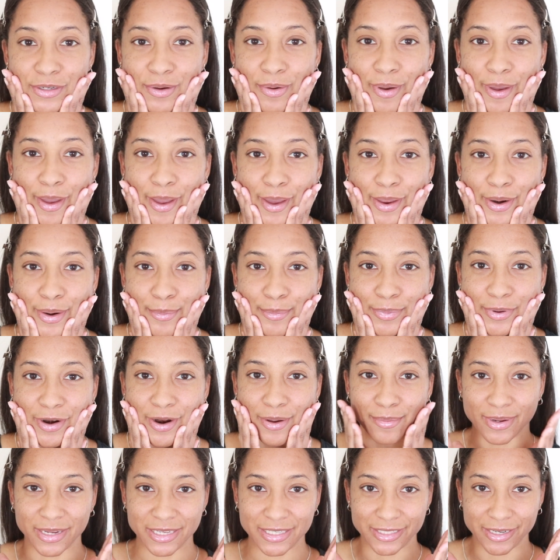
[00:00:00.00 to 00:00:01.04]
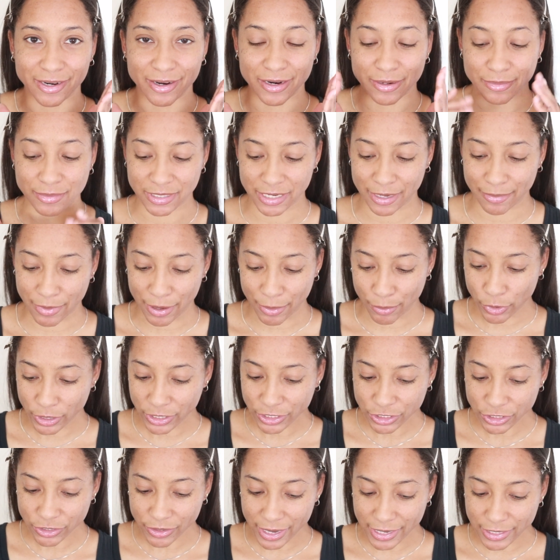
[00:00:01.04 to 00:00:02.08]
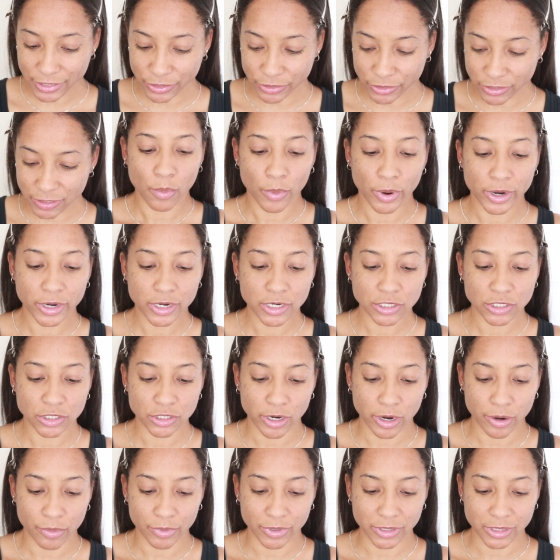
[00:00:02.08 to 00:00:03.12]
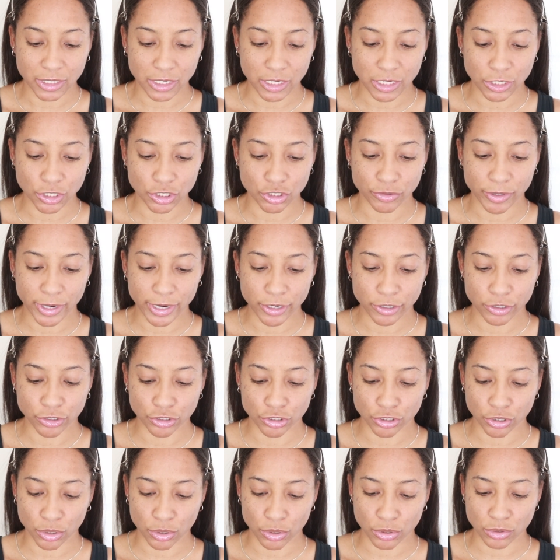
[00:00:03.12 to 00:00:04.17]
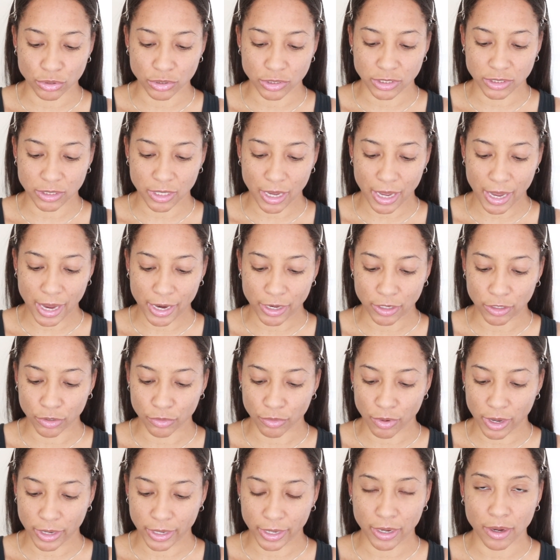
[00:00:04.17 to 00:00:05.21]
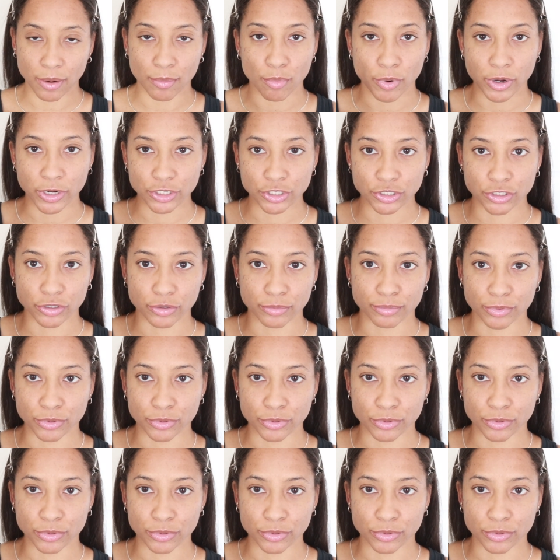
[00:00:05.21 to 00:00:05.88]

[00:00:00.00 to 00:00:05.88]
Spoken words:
go ahead and put on my serums and my moisturizers. We're gonna start with the Trader Joe's Hyaluronic Moisture